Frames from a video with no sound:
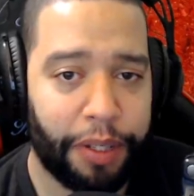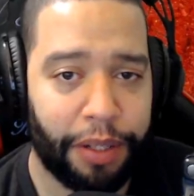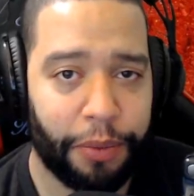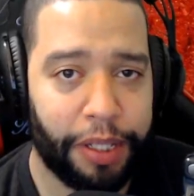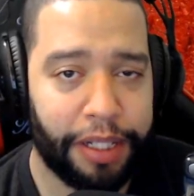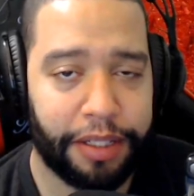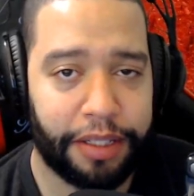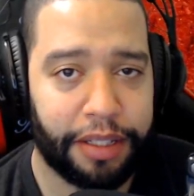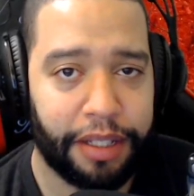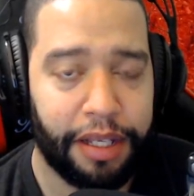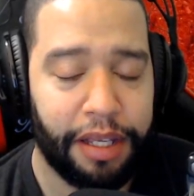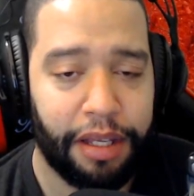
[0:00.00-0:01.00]
it was.
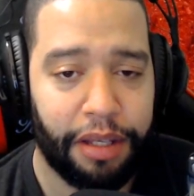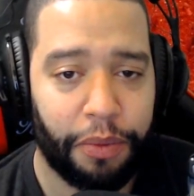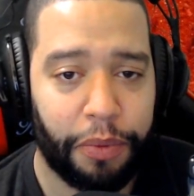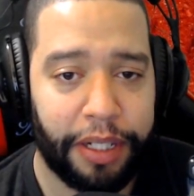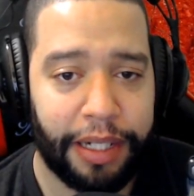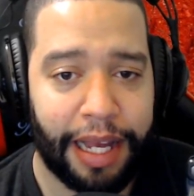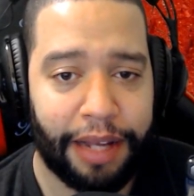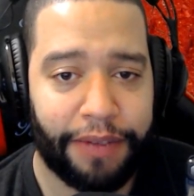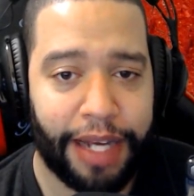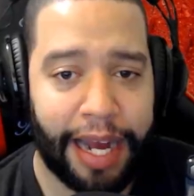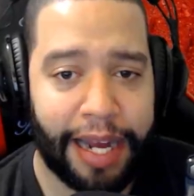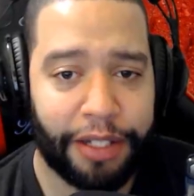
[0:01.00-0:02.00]
We didn't have
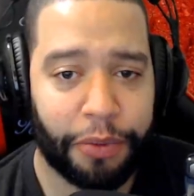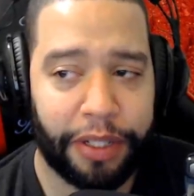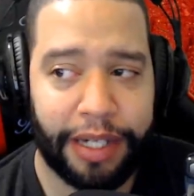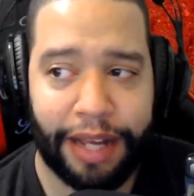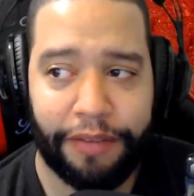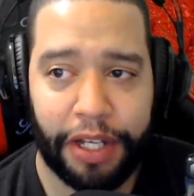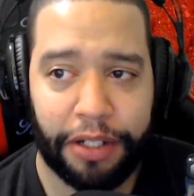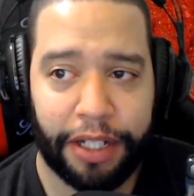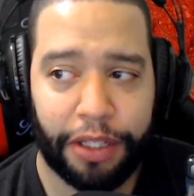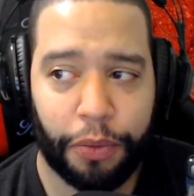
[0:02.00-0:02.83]
guides, we didn't have internet the